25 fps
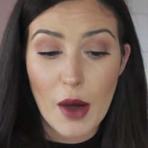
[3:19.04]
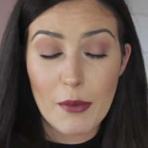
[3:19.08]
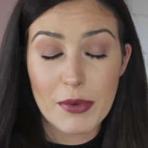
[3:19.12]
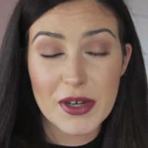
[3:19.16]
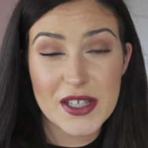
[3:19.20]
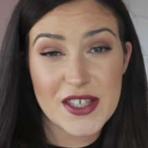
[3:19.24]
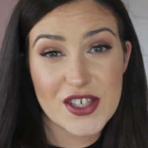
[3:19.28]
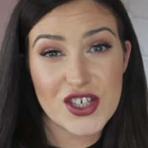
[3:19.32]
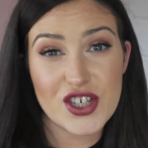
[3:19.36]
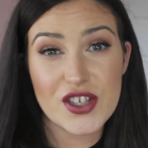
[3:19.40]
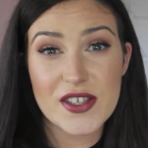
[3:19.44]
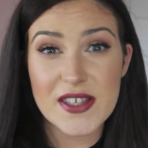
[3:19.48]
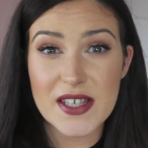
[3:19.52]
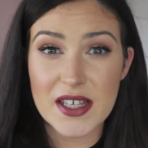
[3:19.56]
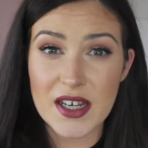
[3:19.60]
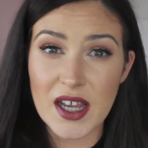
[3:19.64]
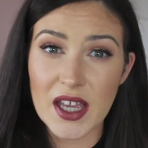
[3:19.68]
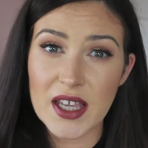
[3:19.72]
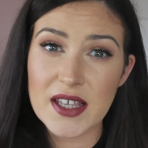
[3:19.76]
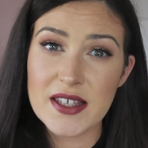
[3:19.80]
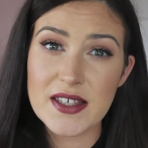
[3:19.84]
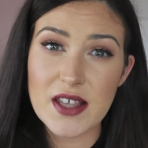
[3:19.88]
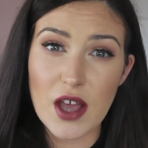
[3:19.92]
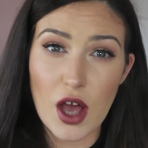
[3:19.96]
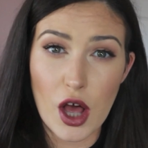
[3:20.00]
But it's just a
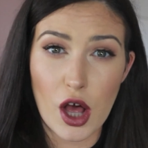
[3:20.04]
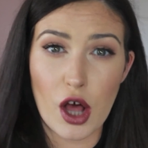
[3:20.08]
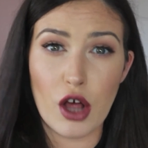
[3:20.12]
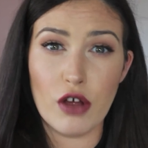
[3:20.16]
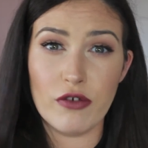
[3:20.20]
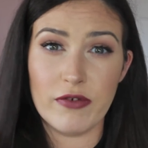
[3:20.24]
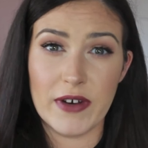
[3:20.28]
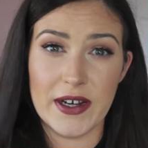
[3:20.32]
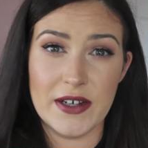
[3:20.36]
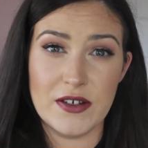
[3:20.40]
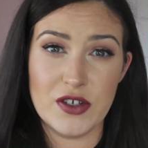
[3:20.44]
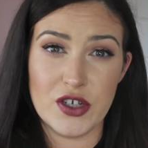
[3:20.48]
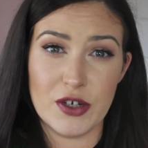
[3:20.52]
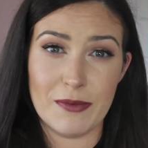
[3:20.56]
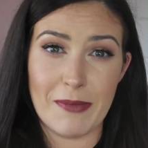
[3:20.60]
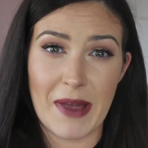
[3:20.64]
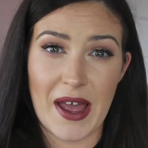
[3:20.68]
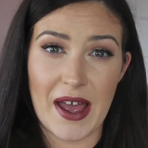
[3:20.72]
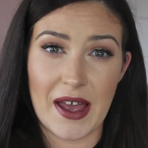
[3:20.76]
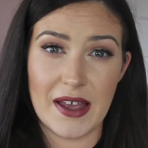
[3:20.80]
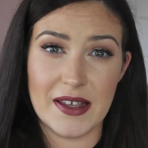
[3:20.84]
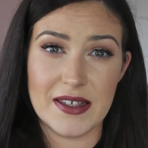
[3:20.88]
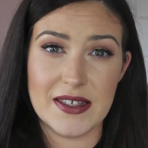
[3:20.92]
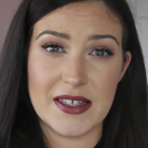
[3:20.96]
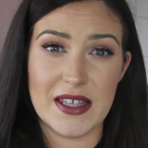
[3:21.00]
nice all-rounder
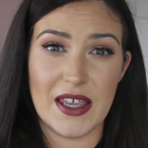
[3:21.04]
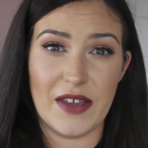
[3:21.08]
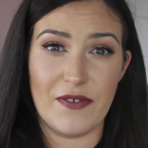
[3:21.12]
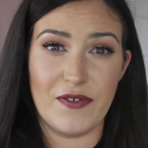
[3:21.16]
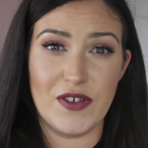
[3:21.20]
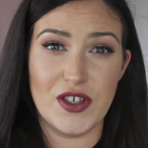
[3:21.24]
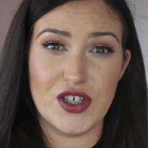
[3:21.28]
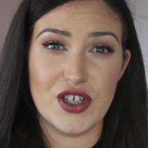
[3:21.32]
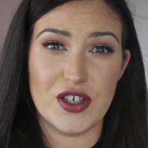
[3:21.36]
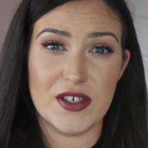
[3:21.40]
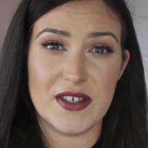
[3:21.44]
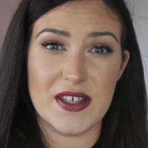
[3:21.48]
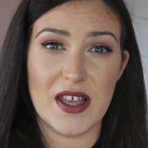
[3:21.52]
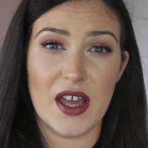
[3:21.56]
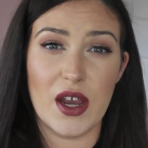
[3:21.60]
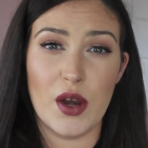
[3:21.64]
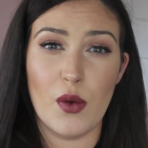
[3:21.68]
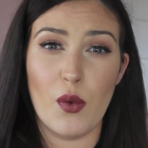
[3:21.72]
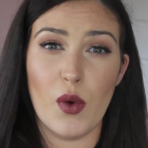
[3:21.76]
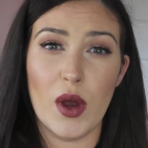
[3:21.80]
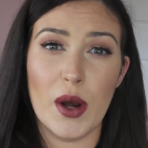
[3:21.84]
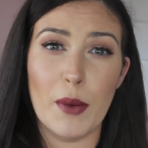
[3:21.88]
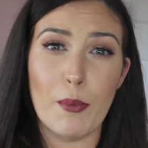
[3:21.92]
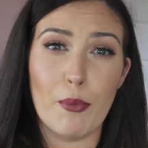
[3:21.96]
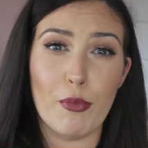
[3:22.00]
mask if you just kind
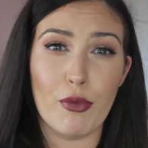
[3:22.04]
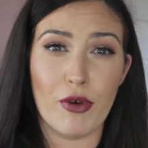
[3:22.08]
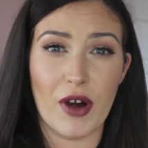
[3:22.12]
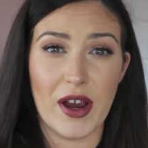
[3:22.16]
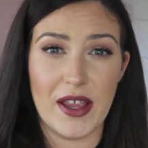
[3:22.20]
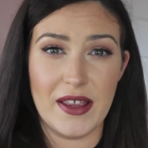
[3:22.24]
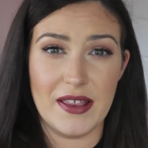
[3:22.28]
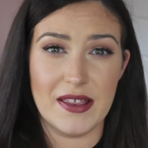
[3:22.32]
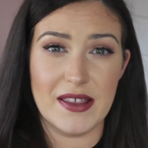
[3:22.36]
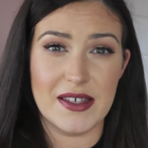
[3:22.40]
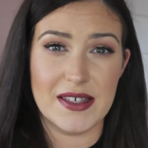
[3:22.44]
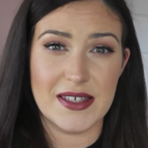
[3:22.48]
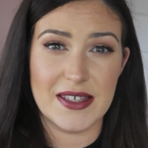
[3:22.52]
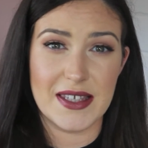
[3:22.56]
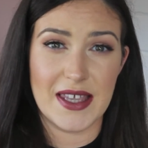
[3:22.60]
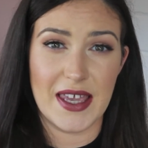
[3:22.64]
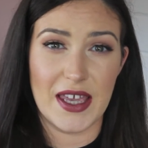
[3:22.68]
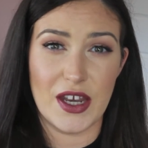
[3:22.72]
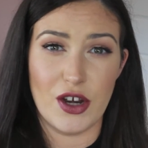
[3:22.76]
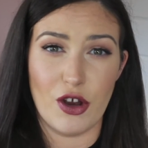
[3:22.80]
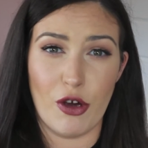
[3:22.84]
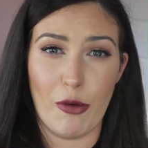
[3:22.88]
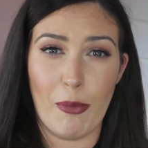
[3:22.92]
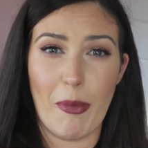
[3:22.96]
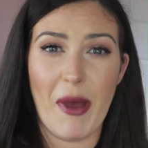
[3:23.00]
of want to brighten the
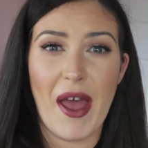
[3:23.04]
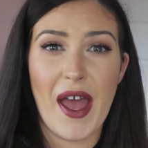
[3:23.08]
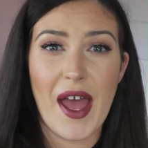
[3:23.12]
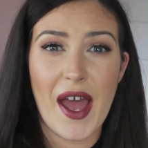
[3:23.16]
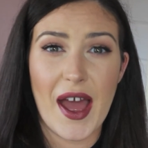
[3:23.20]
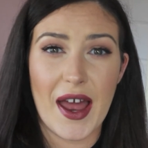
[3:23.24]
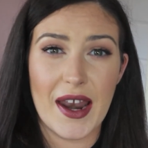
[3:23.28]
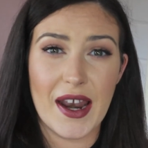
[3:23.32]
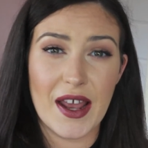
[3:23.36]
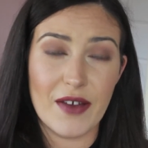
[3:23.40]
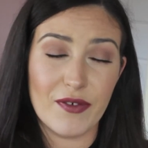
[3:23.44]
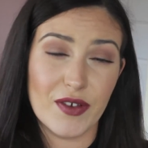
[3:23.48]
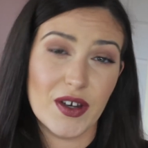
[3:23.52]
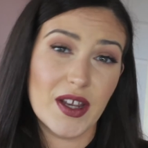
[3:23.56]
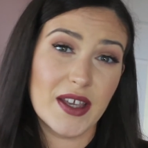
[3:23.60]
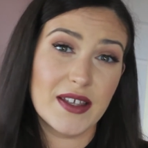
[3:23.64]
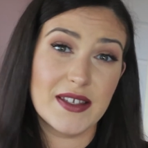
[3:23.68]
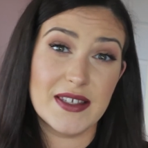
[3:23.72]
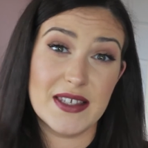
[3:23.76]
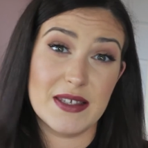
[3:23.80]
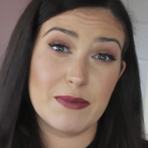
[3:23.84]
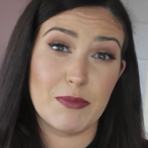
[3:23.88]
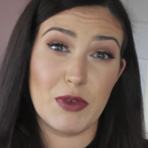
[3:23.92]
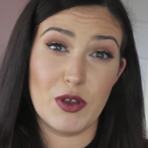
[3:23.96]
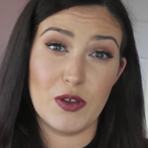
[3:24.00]
skin up and have a
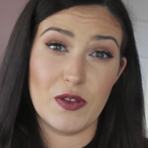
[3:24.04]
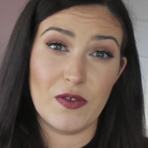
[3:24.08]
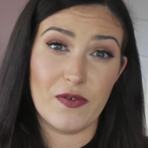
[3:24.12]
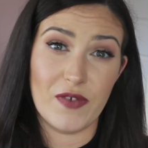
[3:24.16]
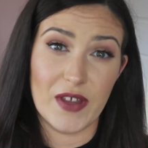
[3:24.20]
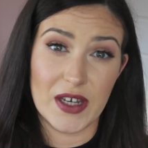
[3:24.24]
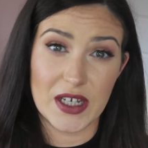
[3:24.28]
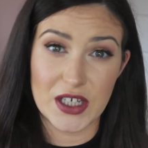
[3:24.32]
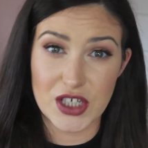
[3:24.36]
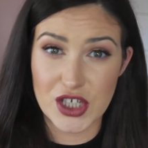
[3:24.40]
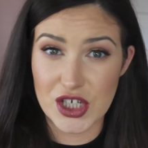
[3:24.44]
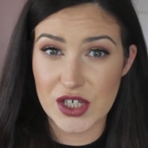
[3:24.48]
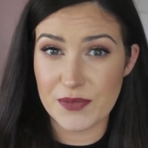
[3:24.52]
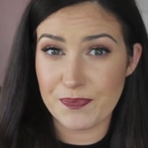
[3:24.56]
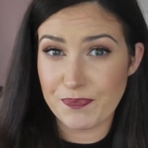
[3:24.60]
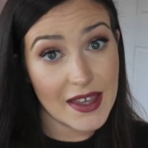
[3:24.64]
nice smooth finish.